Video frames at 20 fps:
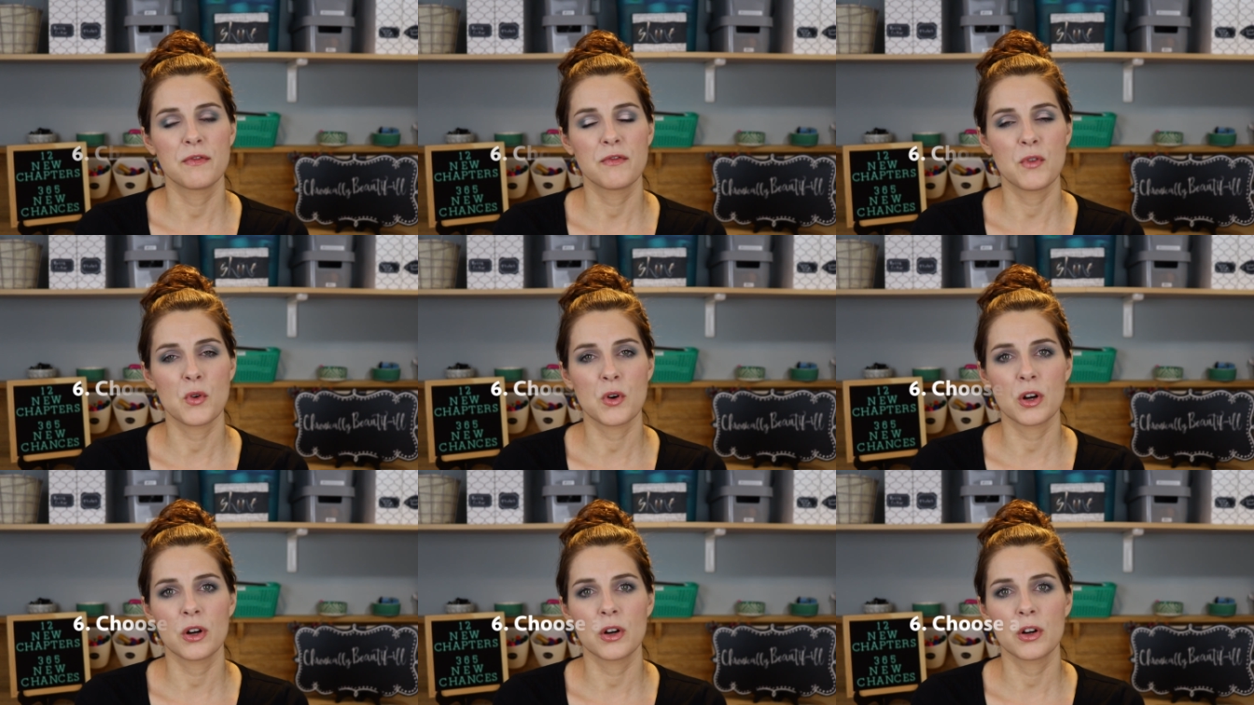
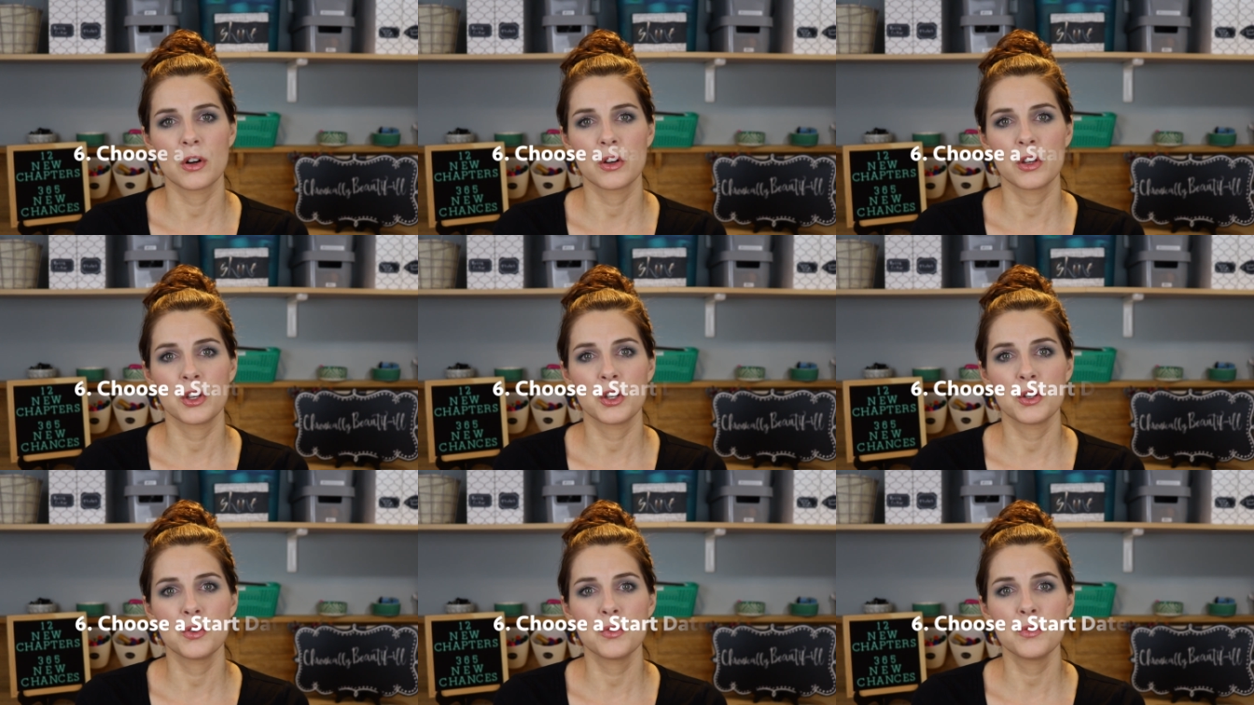For
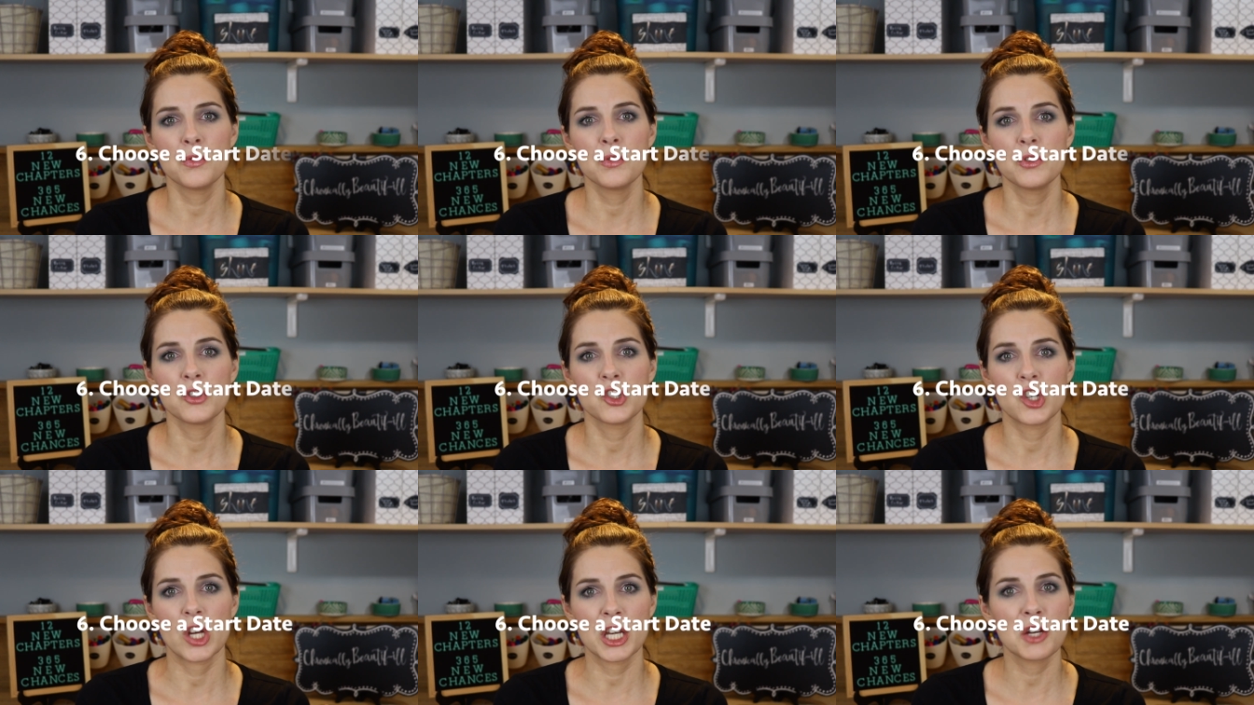you,
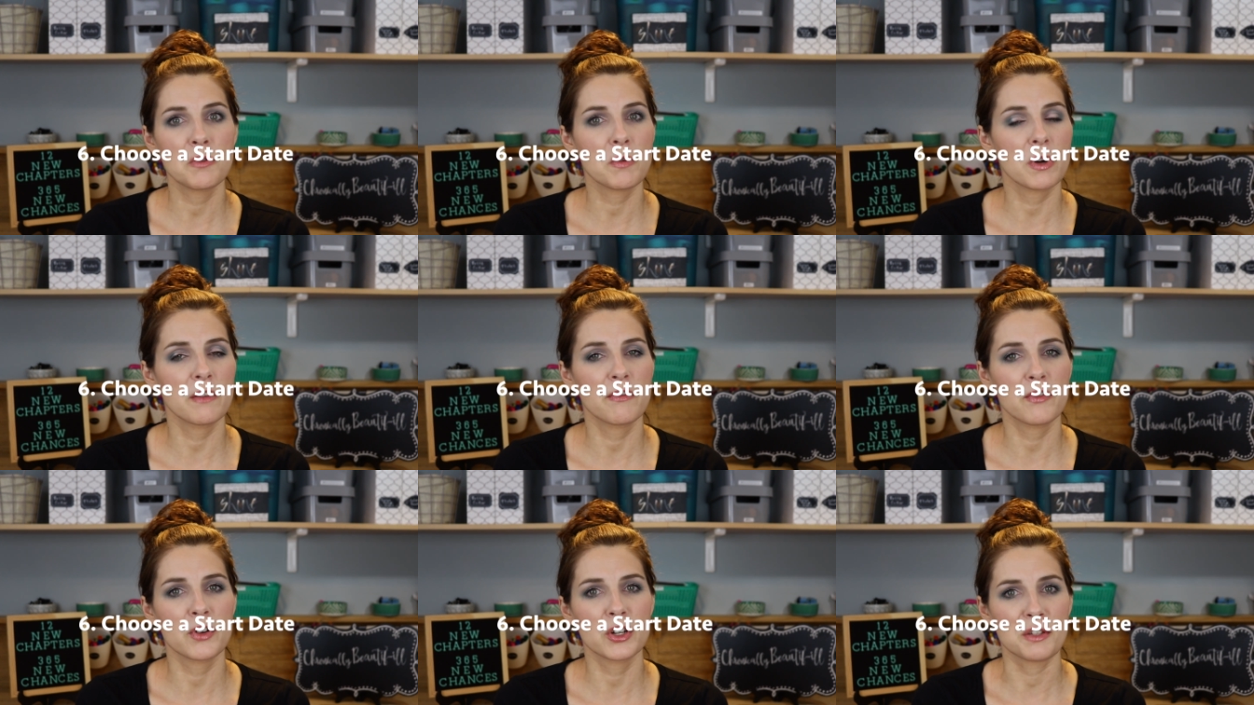
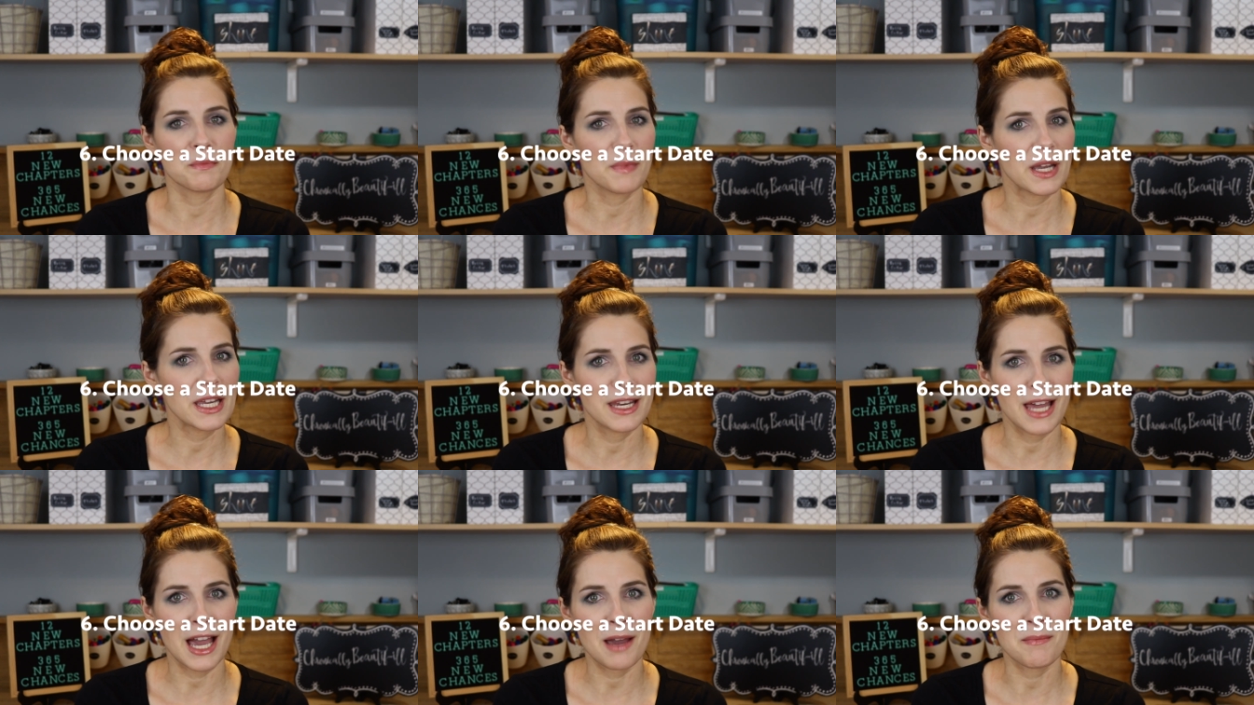January 1st
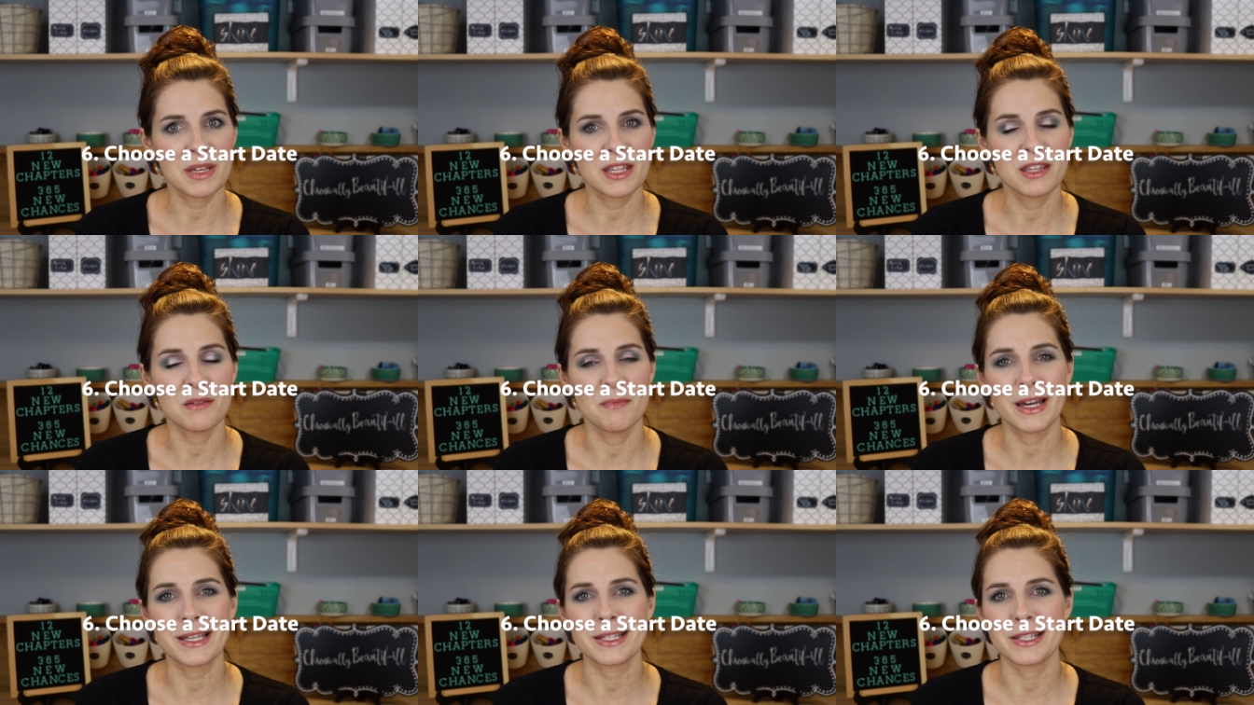might not be
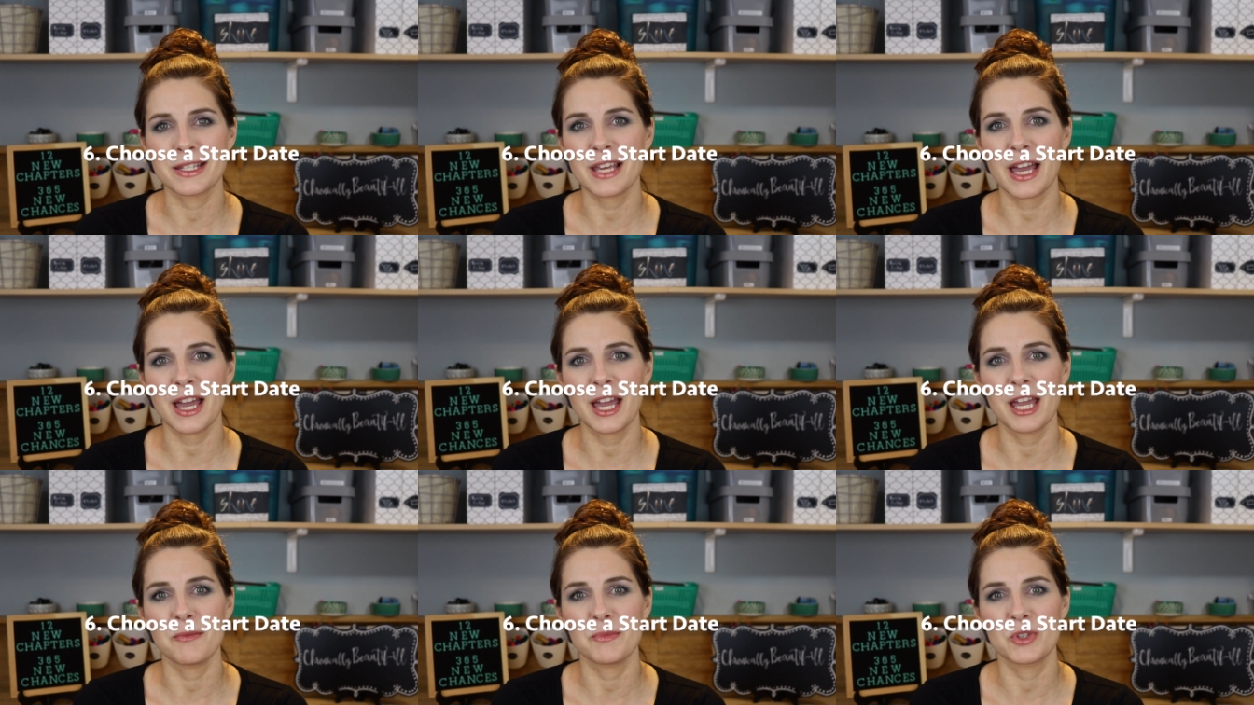the best
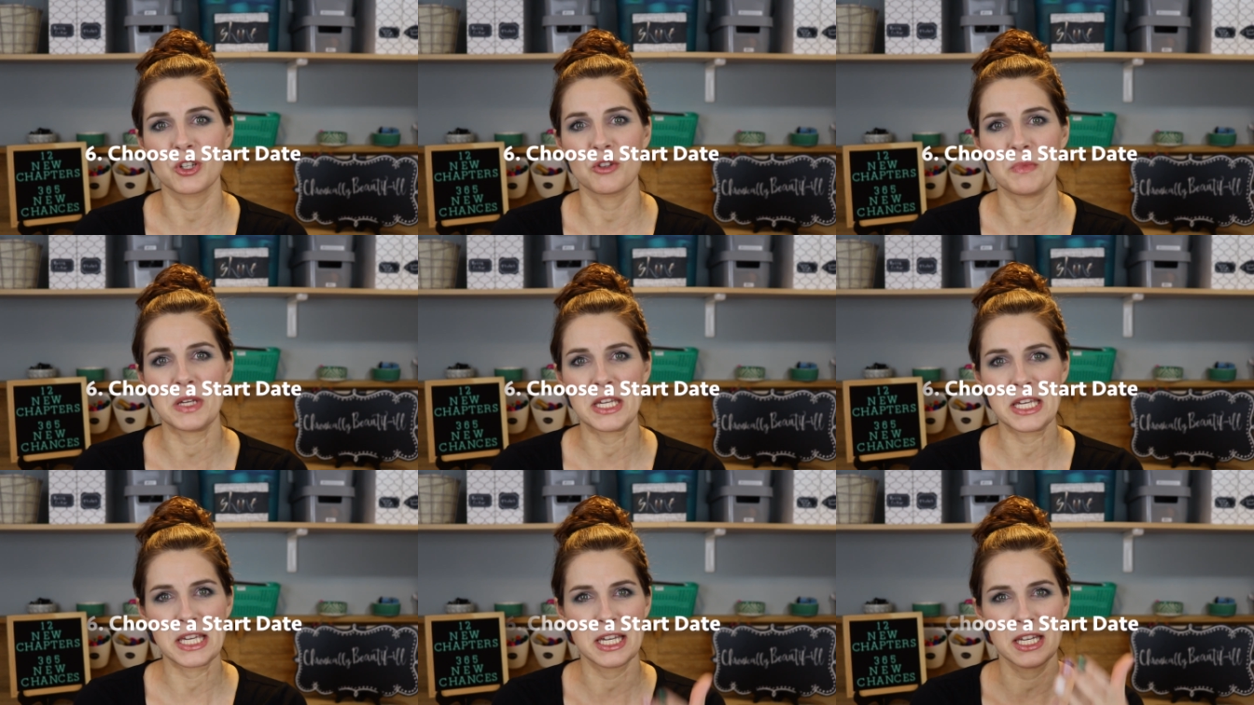time to
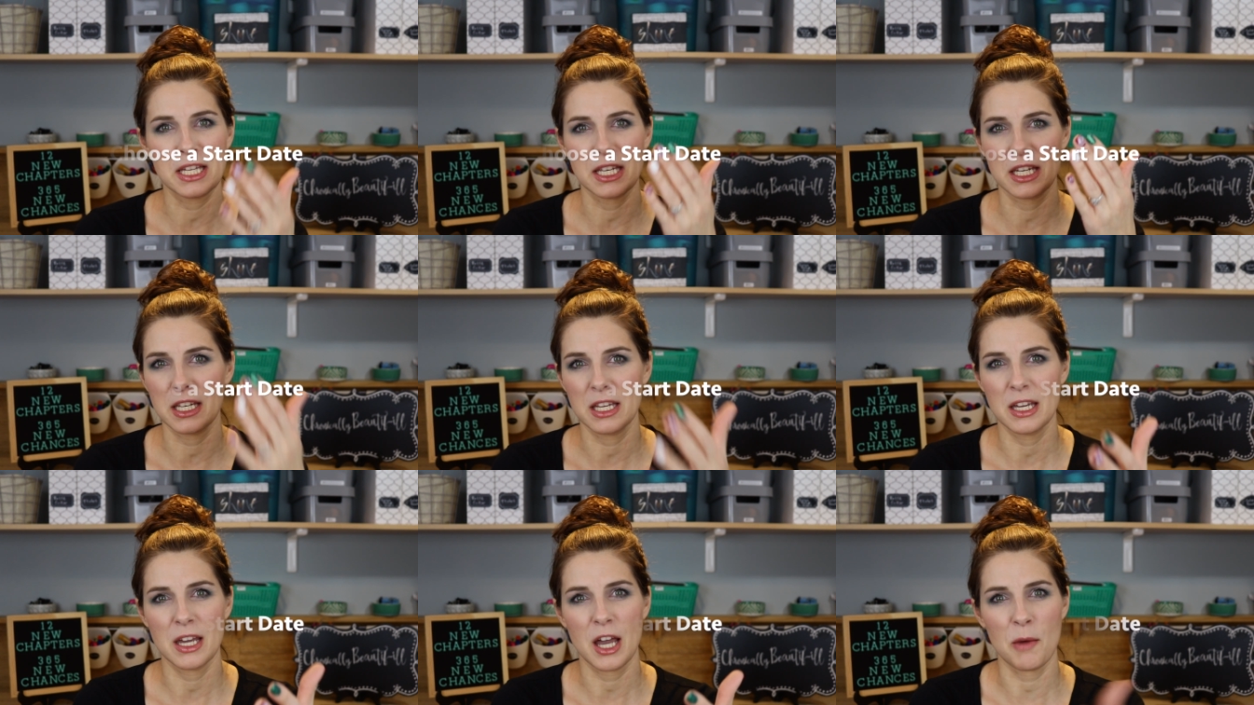
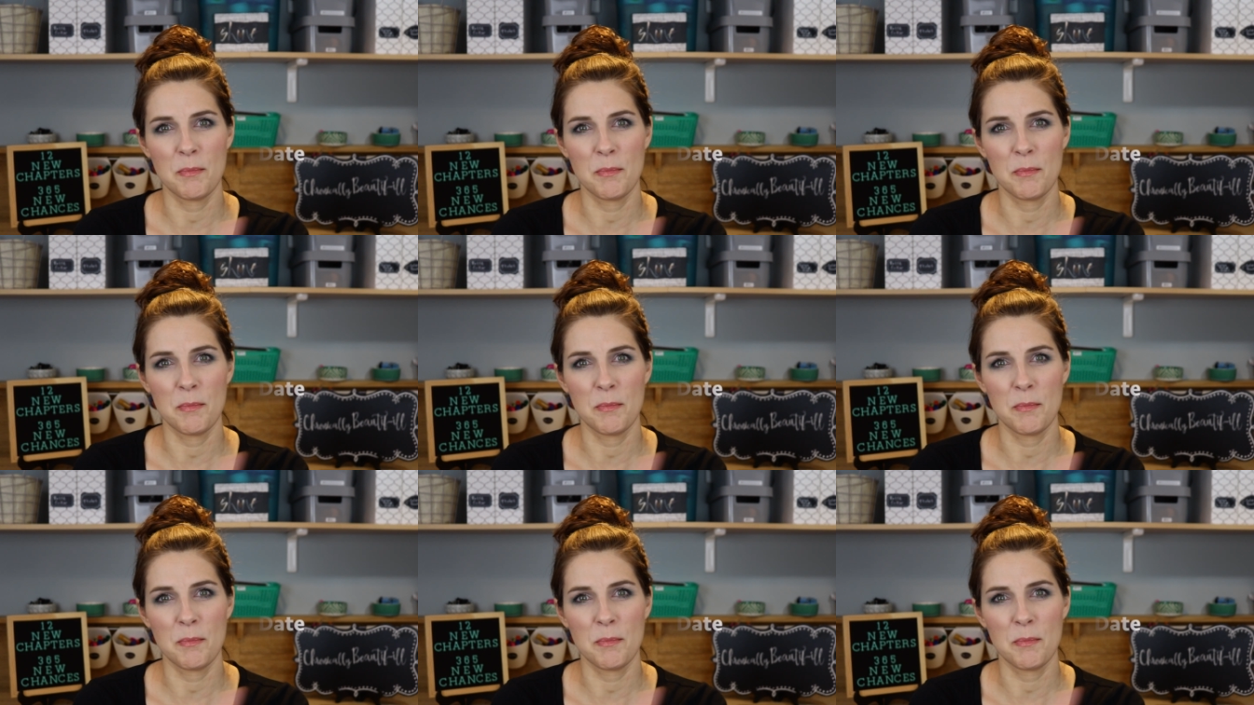begin